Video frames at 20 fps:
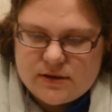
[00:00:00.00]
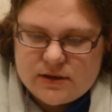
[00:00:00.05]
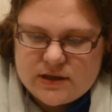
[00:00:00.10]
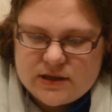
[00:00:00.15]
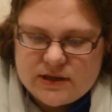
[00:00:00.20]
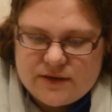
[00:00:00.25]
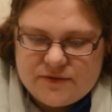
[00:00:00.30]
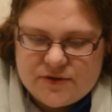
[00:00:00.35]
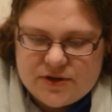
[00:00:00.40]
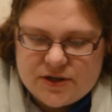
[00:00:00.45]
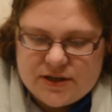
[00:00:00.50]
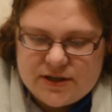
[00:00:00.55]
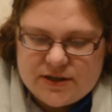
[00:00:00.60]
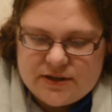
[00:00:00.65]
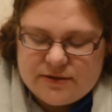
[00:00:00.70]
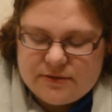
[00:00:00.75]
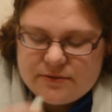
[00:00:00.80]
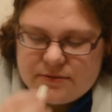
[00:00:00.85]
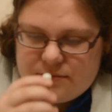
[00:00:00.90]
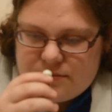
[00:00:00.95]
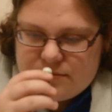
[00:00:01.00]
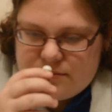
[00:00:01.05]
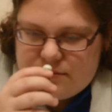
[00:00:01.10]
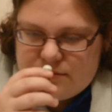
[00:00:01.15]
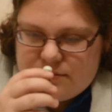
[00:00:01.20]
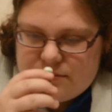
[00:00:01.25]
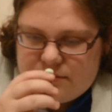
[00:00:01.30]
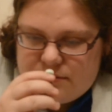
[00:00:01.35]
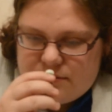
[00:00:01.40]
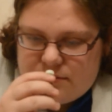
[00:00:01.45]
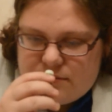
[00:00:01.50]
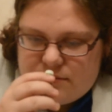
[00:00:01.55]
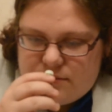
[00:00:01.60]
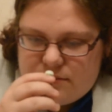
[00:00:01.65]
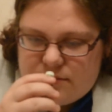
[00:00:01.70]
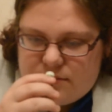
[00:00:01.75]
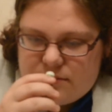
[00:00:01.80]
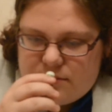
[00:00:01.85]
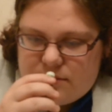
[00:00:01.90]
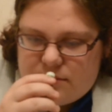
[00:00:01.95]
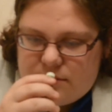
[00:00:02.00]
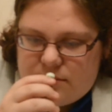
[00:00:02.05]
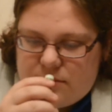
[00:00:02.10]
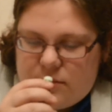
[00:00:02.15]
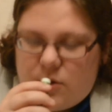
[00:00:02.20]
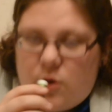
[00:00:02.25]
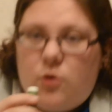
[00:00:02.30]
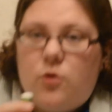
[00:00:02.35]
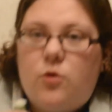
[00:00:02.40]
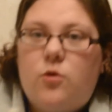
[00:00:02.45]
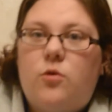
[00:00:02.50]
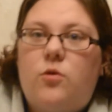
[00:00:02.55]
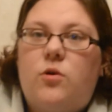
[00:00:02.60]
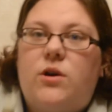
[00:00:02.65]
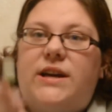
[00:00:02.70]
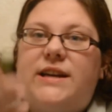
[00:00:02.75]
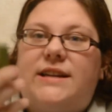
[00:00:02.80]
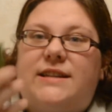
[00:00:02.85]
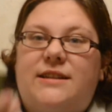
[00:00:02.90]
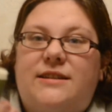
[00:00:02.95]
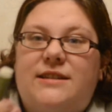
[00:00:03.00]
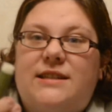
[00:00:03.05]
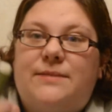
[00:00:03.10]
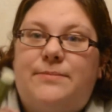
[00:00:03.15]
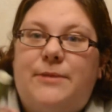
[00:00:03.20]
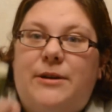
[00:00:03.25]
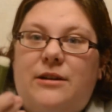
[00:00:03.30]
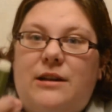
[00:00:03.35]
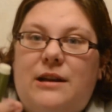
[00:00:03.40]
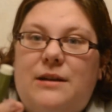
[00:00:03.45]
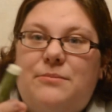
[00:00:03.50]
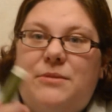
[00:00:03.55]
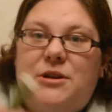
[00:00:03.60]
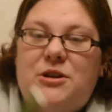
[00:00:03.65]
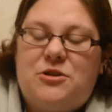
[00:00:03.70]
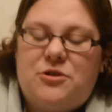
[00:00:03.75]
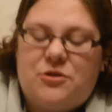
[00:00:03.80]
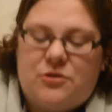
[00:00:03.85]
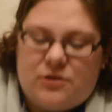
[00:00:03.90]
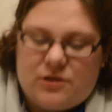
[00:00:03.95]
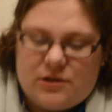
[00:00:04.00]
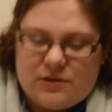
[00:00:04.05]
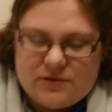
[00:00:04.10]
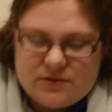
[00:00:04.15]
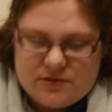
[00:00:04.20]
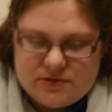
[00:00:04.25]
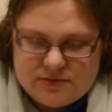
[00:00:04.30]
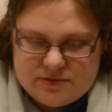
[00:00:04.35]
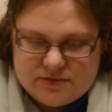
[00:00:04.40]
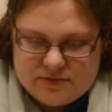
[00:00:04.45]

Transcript: Well, I've done it now. Oh, it does smell like mint chocolate.